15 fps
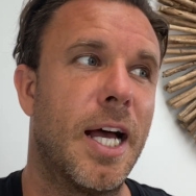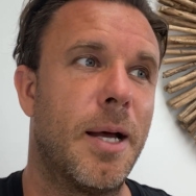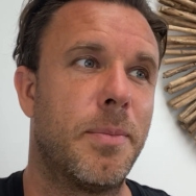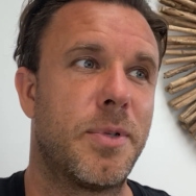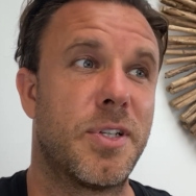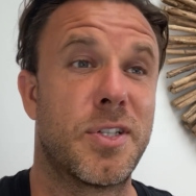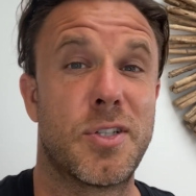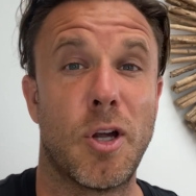
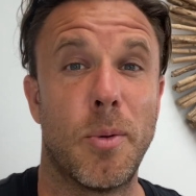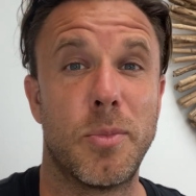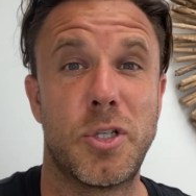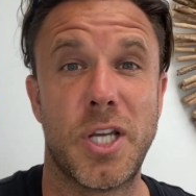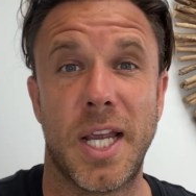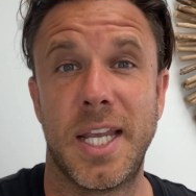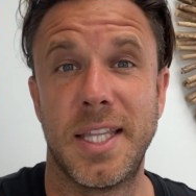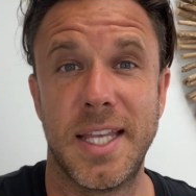to stop
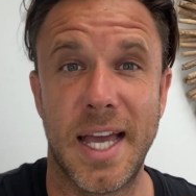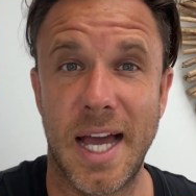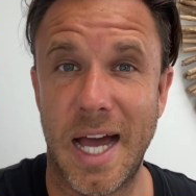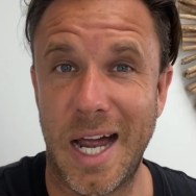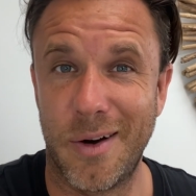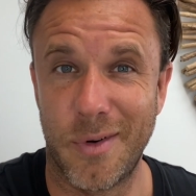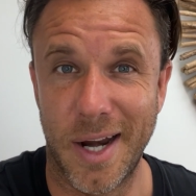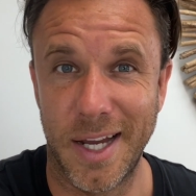checking their
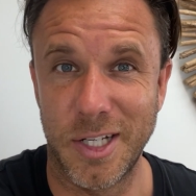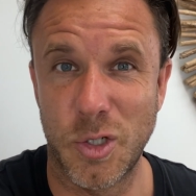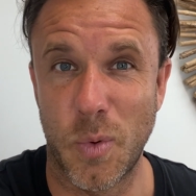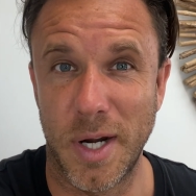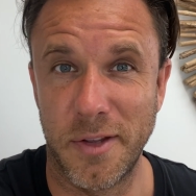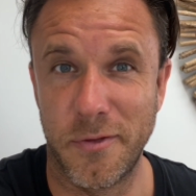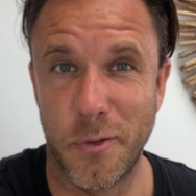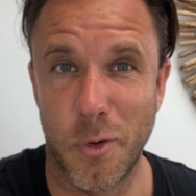heart rate
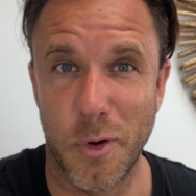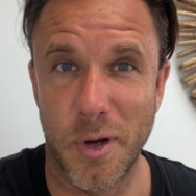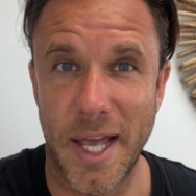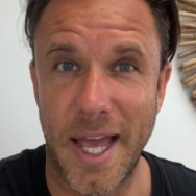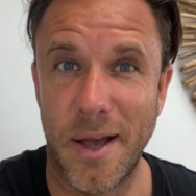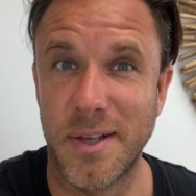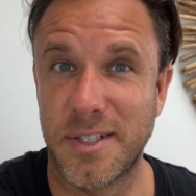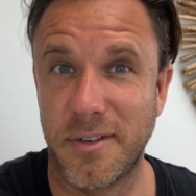24
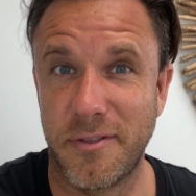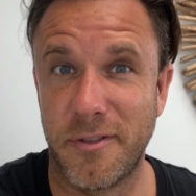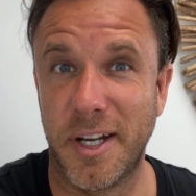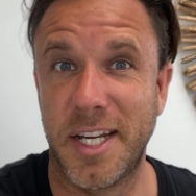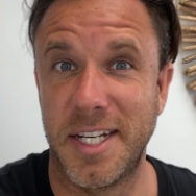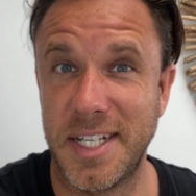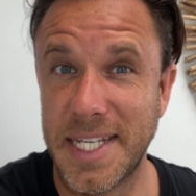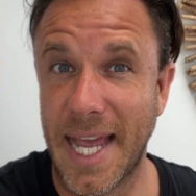hours a
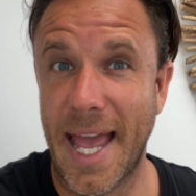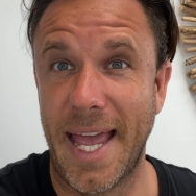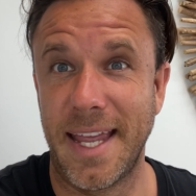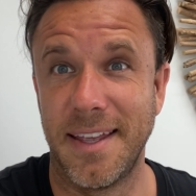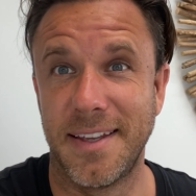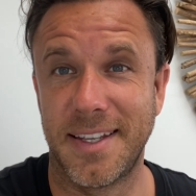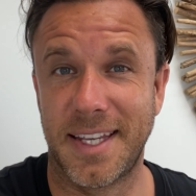freaking day,